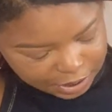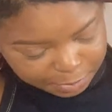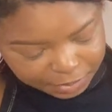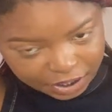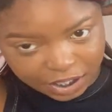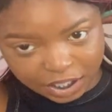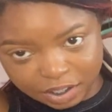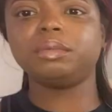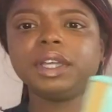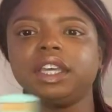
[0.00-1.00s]
up the hill.
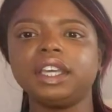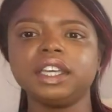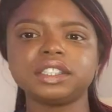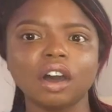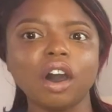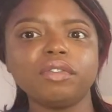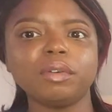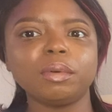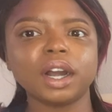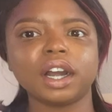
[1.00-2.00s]
When he gets off of
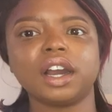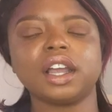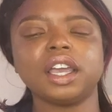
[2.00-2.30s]
work,